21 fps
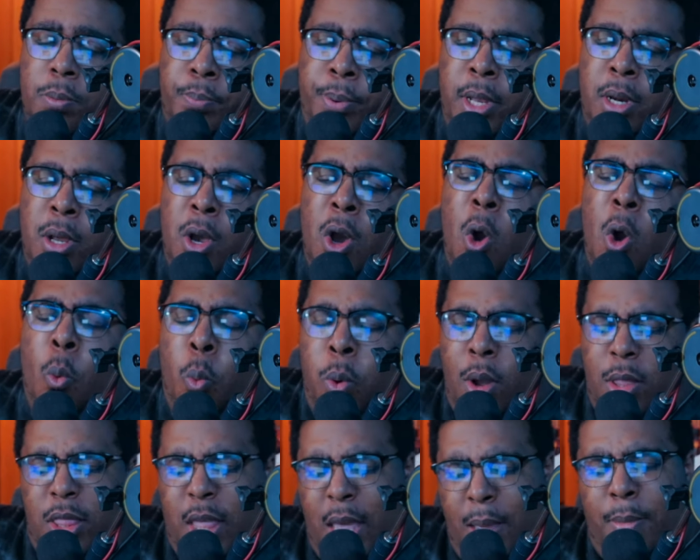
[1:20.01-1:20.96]
but
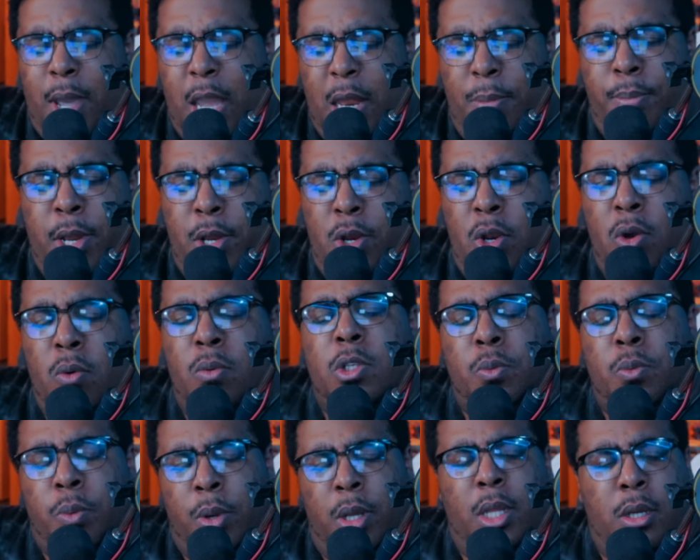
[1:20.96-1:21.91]
what they made me do was
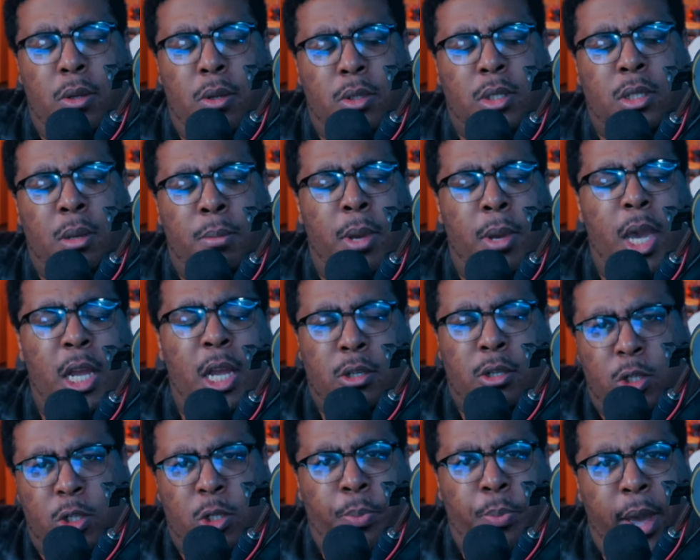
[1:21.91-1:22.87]
really do some
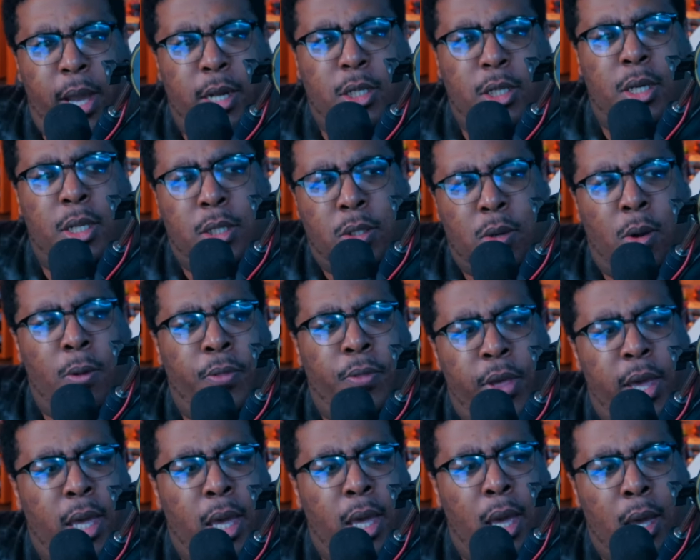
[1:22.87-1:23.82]
introspection and start
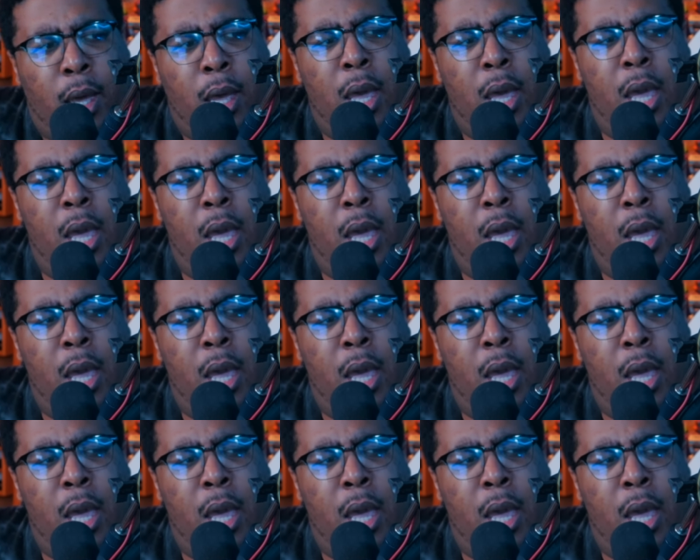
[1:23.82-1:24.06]
thinking,